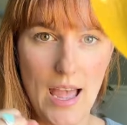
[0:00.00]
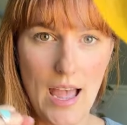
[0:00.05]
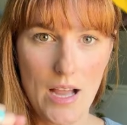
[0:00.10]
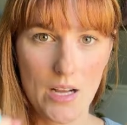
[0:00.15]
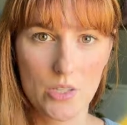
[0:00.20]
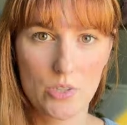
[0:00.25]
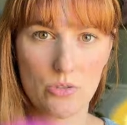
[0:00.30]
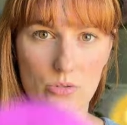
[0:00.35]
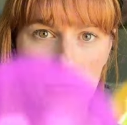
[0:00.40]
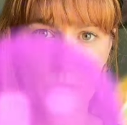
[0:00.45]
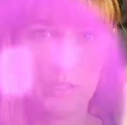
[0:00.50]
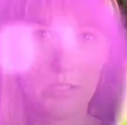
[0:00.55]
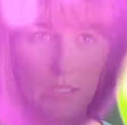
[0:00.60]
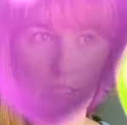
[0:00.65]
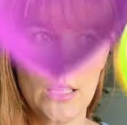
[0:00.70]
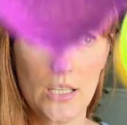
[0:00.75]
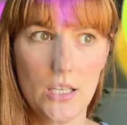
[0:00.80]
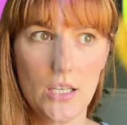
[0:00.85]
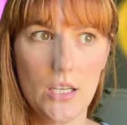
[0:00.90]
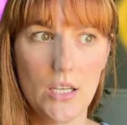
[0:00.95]

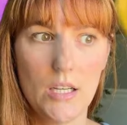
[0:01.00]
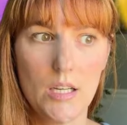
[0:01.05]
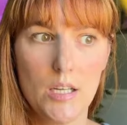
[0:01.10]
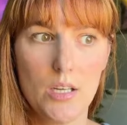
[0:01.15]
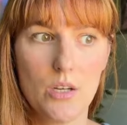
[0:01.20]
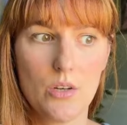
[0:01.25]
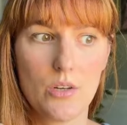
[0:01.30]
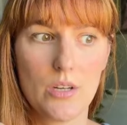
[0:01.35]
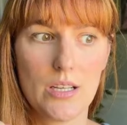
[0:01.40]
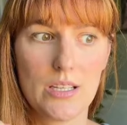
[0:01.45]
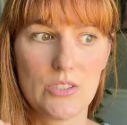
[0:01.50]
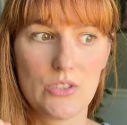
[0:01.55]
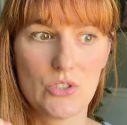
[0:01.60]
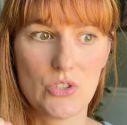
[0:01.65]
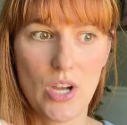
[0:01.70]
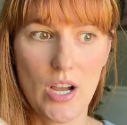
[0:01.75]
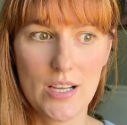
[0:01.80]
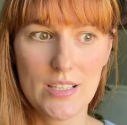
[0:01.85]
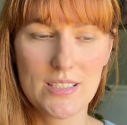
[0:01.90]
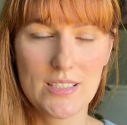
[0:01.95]
actually
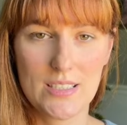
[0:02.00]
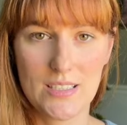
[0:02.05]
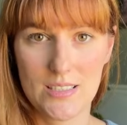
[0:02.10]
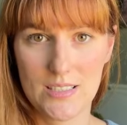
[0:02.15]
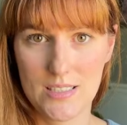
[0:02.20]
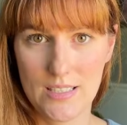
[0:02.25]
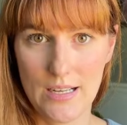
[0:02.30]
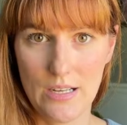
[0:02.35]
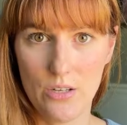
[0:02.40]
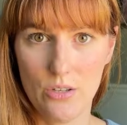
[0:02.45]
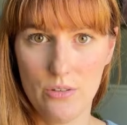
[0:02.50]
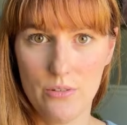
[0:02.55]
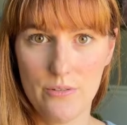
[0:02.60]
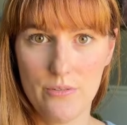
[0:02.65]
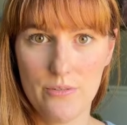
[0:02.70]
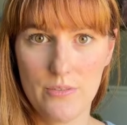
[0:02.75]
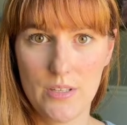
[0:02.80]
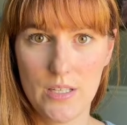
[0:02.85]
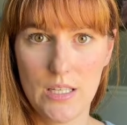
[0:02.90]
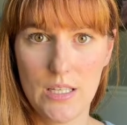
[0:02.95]
exhaust
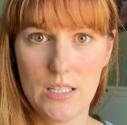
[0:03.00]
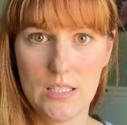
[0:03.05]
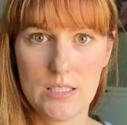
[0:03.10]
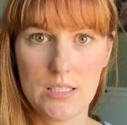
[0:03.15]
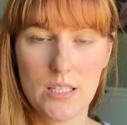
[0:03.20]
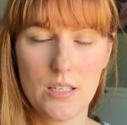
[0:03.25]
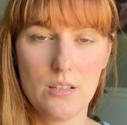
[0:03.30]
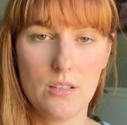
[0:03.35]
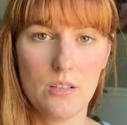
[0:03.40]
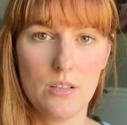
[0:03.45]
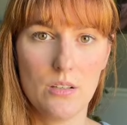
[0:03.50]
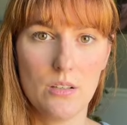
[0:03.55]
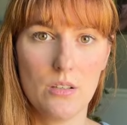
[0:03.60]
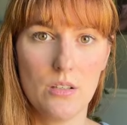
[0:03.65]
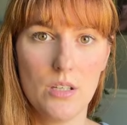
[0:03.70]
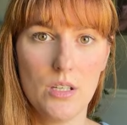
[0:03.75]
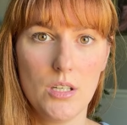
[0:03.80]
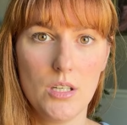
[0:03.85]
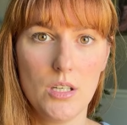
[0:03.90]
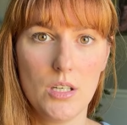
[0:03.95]
itself until
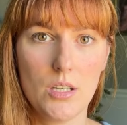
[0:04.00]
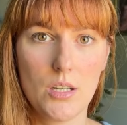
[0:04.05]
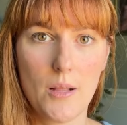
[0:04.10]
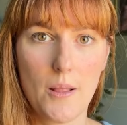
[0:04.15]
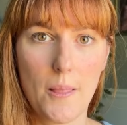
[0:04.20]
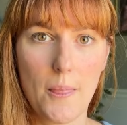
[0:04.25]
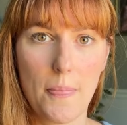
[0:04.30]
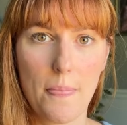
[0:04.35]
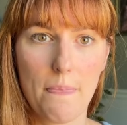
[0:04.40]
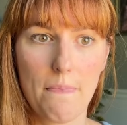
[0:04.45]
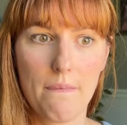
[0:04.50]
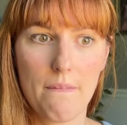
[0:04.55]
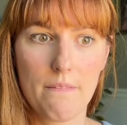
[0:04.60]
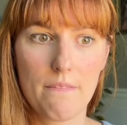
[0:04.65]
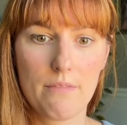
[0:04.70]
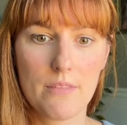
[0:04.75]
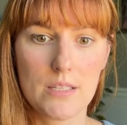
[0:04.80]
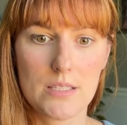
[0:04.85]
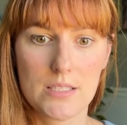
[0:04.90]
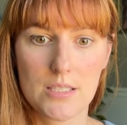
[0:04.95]

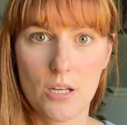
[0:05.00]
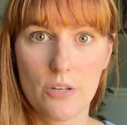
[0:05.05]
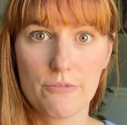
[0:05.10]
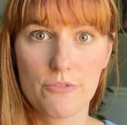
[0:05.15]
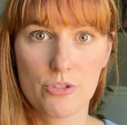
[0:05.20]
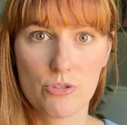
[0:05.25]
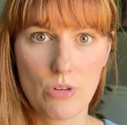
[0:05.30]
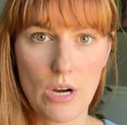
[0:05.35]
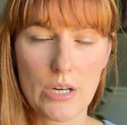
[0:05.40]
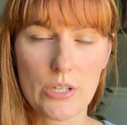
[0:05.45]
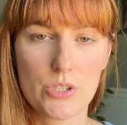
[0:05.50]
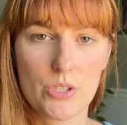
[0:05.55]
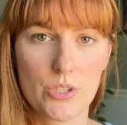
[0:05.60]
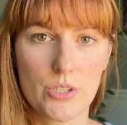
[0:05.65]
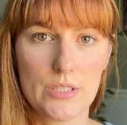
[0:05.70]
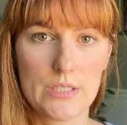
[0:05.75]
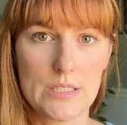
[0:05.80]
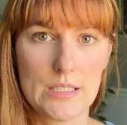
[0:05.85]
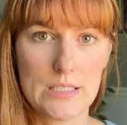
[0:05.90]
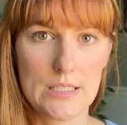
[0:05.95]
the self structure
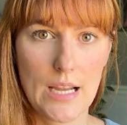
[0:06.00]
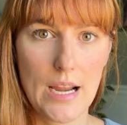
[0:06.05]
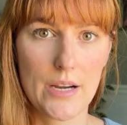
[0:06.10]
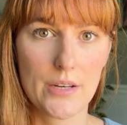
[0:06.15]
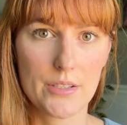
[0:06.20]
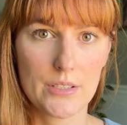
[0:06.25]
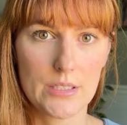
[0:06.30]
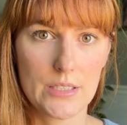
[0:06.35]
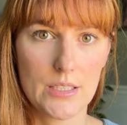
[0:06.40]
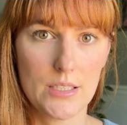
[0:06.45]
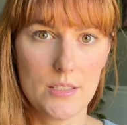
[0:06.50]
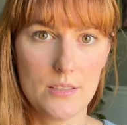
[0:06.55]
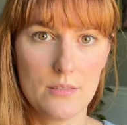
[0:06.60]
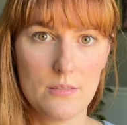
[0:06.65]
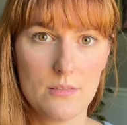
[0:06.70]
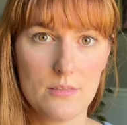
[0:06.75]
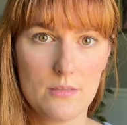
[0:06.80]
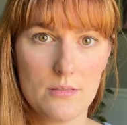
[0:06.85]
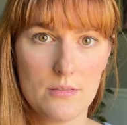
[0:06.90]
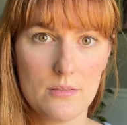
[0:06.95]
is entirely
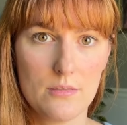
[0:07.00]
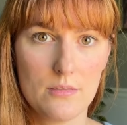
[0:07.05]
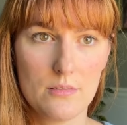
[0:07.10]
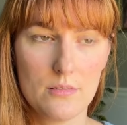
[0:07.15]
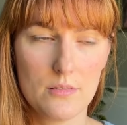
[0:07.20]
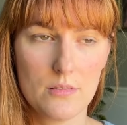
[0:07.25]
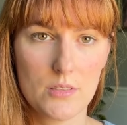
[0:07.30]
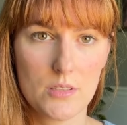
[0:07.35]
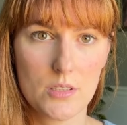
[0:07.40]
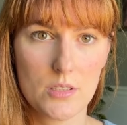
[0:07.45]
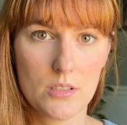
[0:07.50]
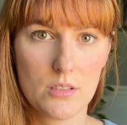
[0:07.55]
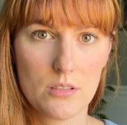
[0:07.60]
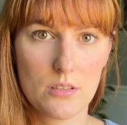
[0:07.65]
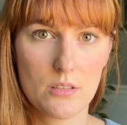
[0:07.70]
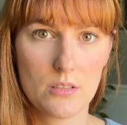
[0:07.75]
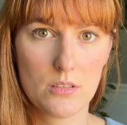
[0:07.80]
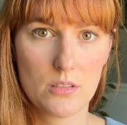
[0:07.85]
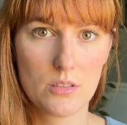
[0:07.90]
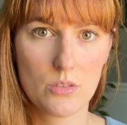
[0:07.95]

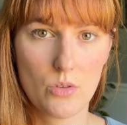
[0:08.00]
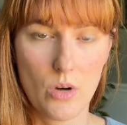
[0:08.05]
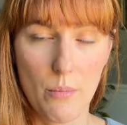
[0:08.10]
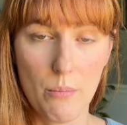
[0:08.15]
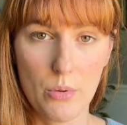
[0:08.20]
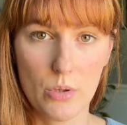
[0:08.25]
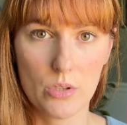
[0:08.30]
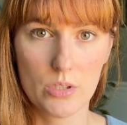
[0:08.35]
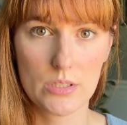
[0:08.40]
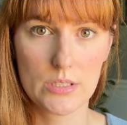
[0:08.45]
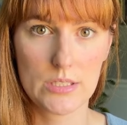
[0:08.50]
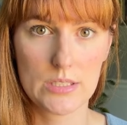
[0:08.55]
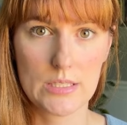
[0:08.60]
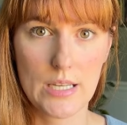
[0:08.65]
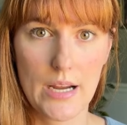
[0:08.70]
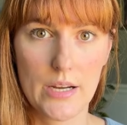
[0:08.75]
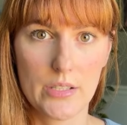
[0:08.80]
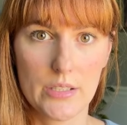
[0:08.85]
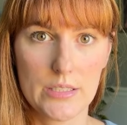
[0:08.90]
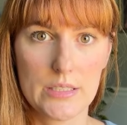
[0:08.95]
crumbled,
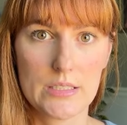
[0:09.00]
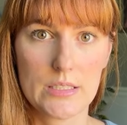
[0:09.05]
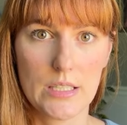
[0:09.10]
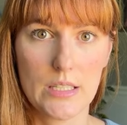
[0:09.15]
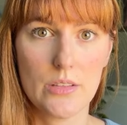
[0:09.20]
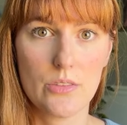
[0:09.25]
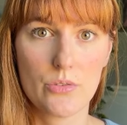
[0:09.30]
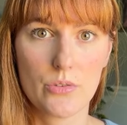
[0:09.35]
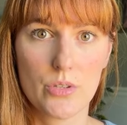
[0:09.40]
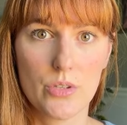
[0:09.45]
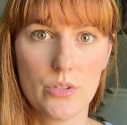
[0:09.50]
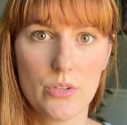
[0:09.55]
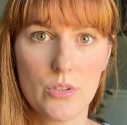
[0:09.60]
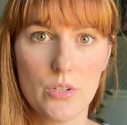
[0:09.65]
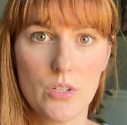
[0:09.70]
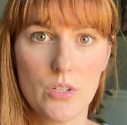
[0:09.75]
entirely seen through.